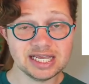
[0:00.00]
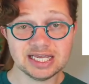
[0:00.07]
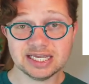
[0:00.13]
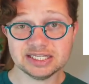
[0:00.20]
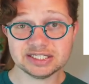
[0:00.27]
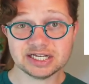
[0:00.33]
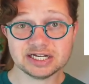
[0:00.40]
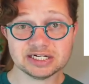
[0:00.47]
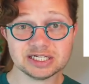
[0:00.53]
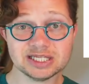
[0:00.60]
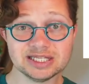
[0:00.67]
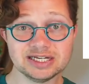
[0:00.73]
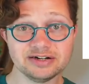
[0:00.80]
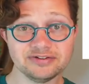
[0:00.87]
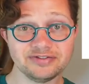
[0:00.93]
it's
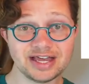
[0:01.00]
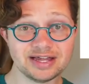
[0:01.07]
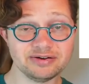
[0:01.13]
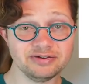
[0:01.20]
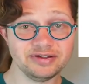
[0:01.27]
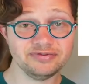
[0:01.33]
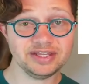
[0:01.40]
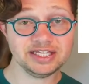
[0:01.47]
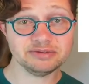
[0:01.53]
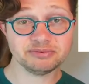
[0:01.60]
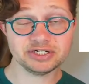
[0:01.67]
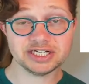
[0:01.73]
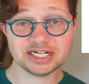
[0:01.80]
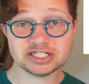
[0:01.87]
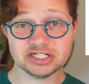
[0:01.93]
unclear if these
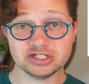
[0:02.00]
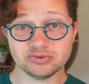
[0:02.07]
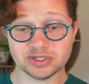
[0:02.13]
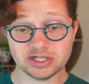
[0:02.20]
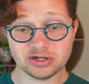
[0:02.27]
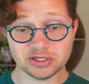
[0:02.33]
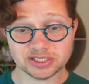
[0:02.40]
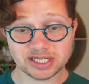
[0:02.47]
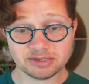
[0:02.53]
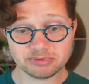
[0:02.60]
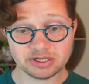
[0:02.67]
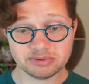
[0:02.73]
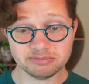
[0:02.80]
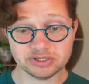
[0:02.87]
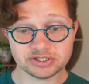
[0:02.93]
projections will hold up,
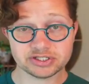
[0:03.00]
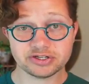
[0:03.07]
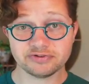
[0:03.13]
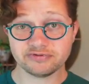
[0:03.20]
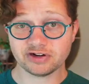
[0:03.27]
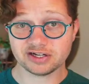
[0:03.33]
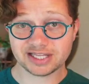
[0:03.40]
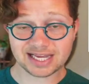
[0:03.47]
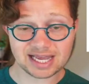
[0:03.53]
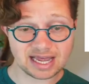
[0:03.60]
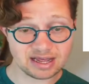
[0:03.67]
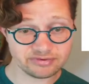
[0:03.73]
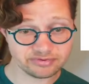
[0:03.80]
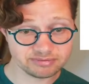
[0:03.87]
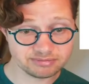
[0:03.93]
but so far they
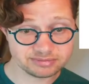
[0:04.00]
have.